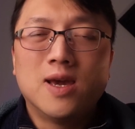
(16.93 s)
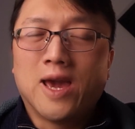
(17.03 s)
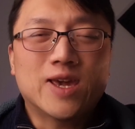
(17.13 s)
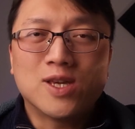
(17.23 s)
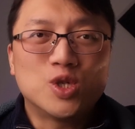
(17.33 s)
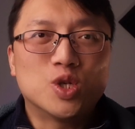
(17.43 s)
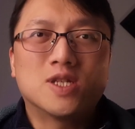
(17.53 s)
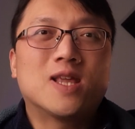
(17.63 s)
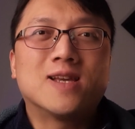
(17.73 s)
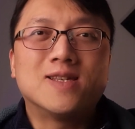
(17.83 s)
I can
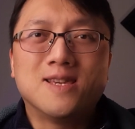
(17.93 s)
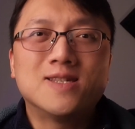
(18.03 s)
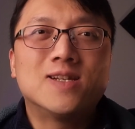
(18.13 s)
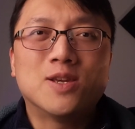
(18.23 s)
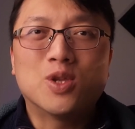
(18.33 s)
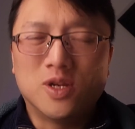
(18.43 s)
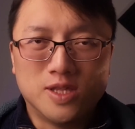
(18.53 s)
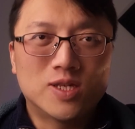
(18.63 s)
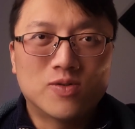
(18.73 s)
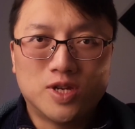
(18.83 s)
just as easily turn
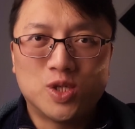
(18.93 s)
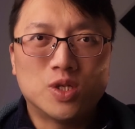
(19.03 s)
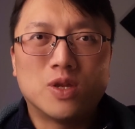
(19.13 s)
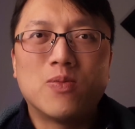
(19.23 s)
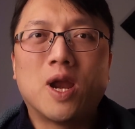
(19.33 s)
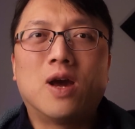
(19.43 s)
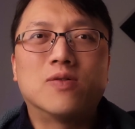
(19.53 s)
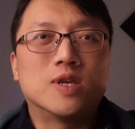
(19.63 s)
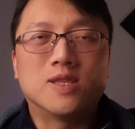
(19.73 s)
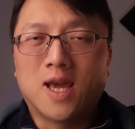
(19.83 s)
this question
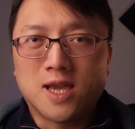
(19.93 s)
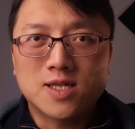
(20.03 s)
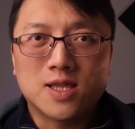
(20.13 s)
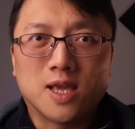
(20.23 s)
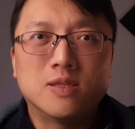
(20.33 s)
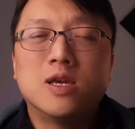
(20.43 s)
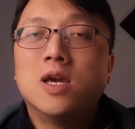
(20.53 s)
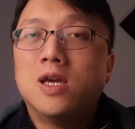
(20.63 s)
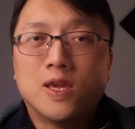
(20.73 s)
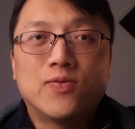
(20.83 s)
around and ask them,
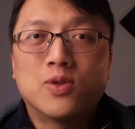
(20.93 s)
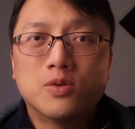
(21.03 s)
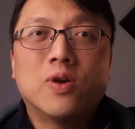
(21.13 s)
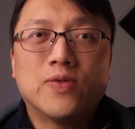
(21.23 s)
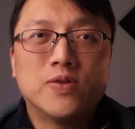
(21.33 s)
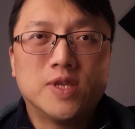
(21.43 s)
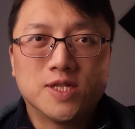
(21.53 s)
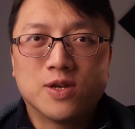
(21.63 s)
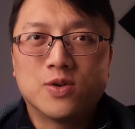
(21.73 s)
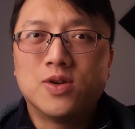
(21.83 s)
if two of you
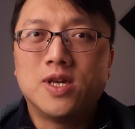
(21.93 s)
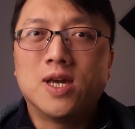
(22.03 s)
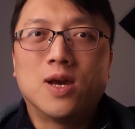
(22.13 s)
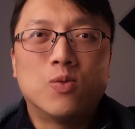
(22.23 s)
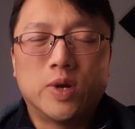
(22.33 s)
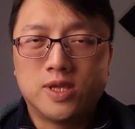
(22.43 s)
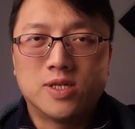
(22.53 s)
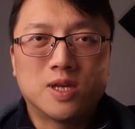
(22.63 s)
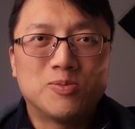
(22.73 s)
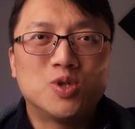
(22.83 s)
disagree on what
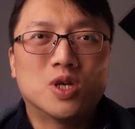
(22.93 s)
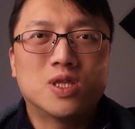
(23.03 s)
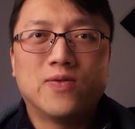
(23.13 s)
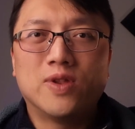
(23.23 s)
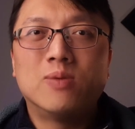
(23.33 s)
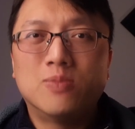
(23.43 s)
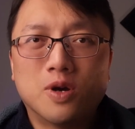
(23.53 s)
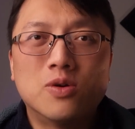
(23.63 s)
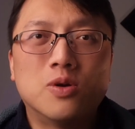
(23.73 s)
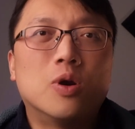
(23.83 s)
is objectively
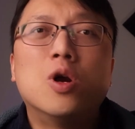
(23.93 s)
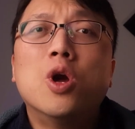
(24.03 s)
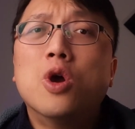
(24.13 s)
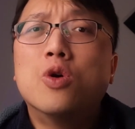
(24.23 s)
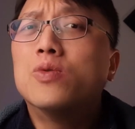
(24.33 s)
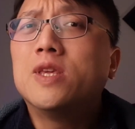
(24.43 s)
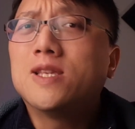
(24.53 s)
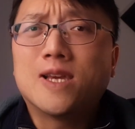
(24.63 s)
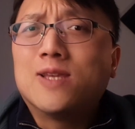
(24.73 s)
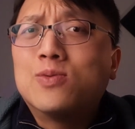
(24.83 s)
moral, who
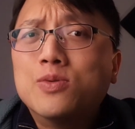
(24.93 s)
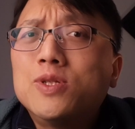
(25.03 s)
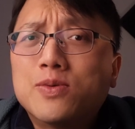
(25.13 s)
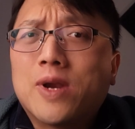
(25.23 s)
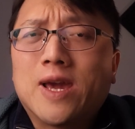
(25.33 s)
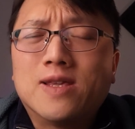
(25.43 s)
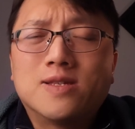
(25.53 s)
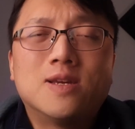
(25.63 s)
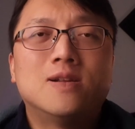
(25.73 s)
decides who's right?